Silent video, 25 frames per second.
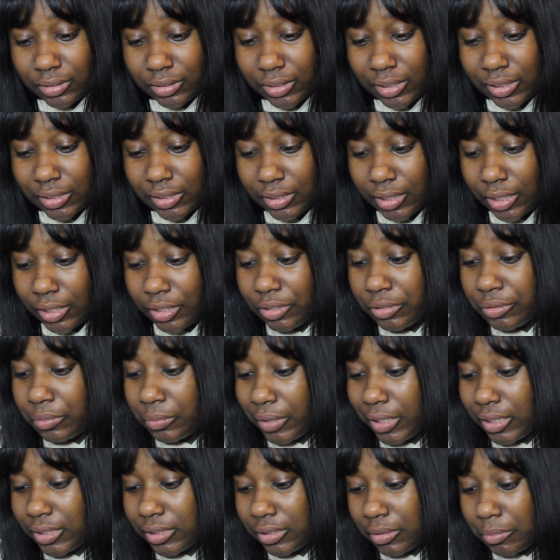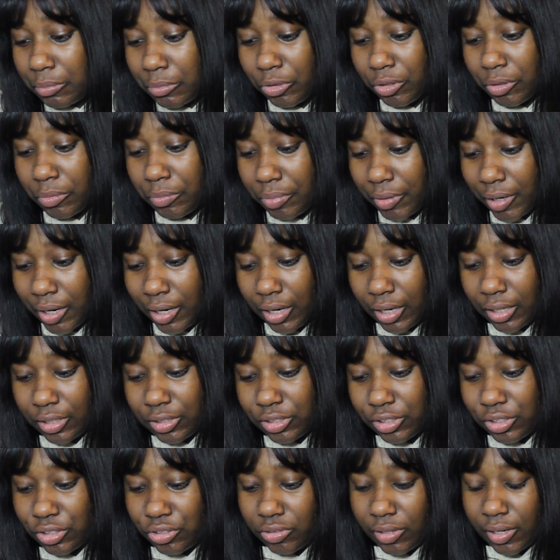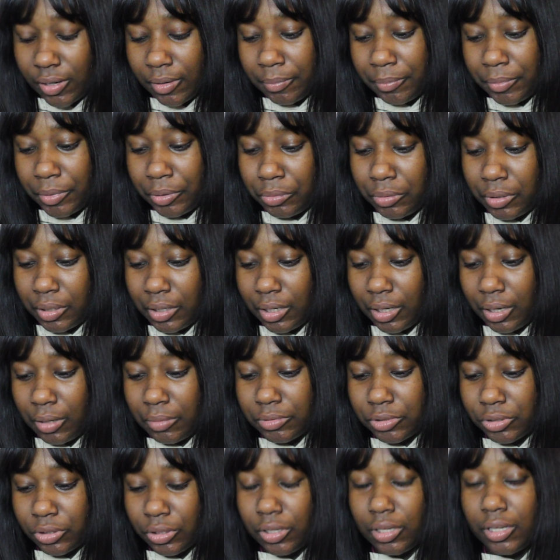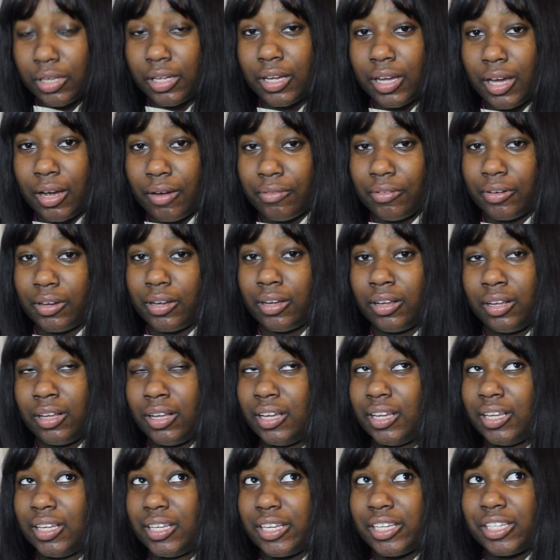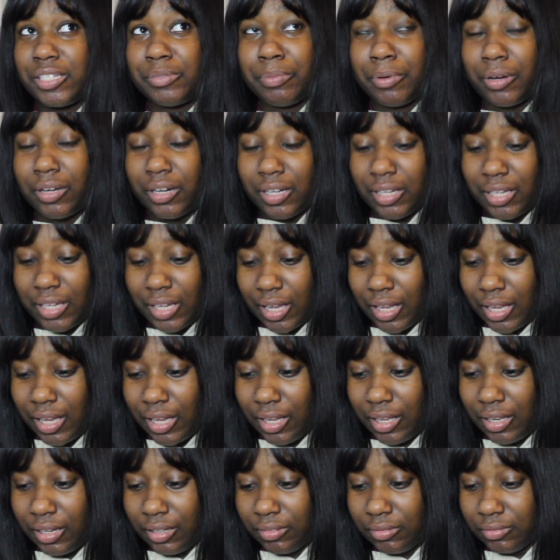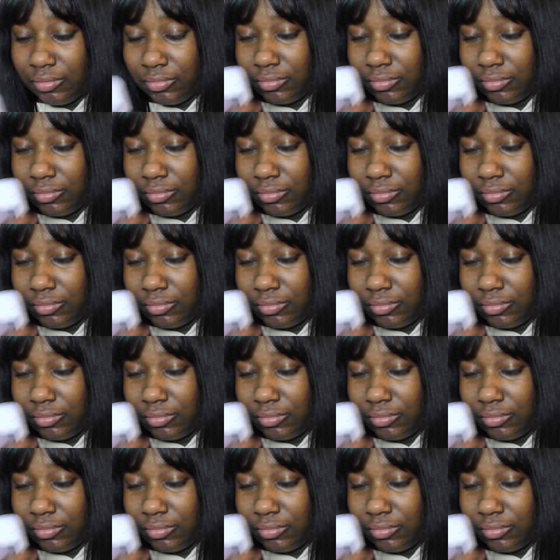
It's like you're wasting more product just trying to build it up so you could cover each part of your hand.